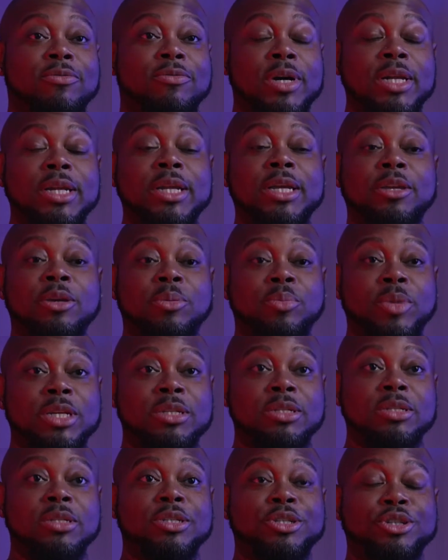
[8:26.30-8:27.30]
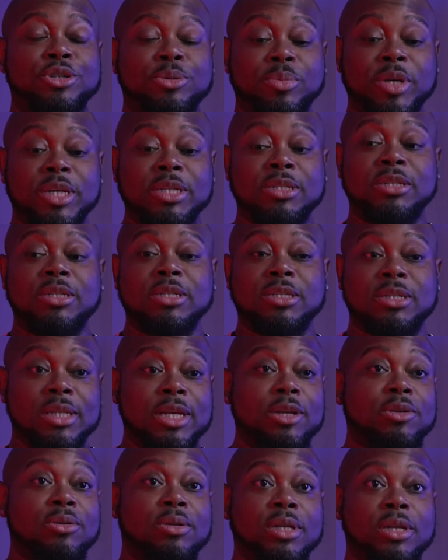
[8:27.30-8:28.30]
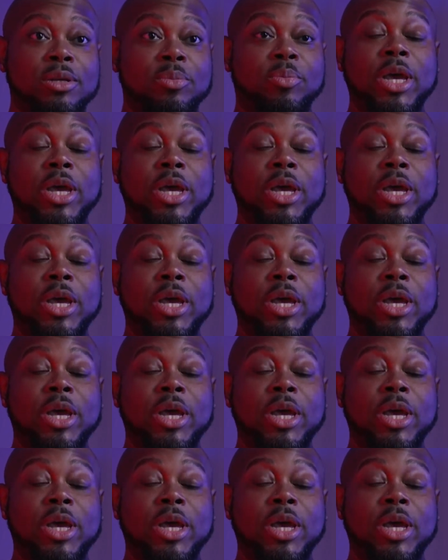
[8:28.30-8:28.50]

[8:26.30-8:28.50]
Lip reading: funding your business. Your business literally